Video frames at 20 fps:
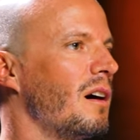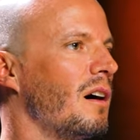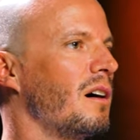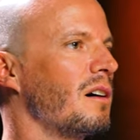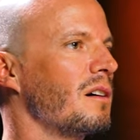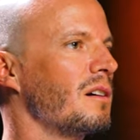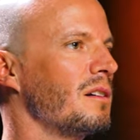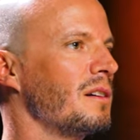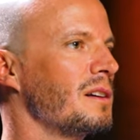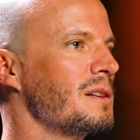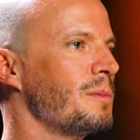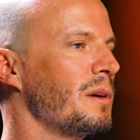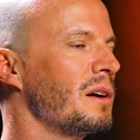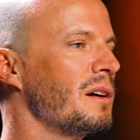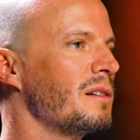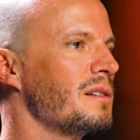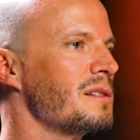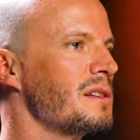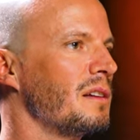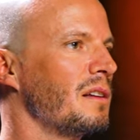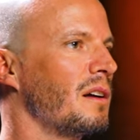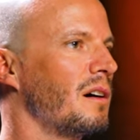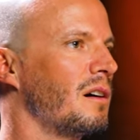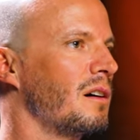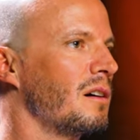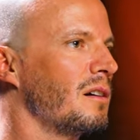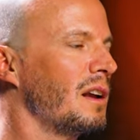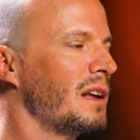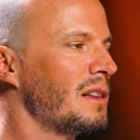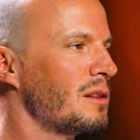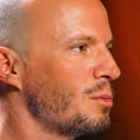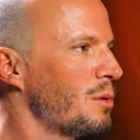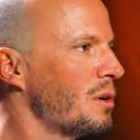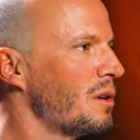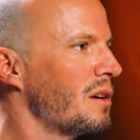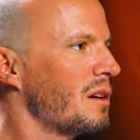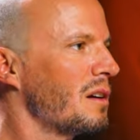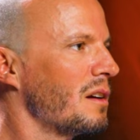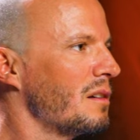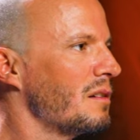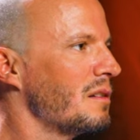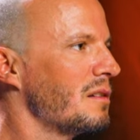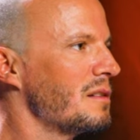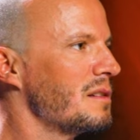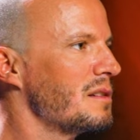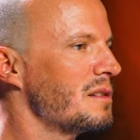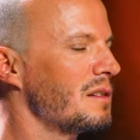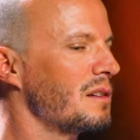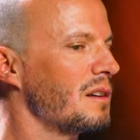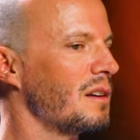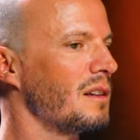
our experience and our network and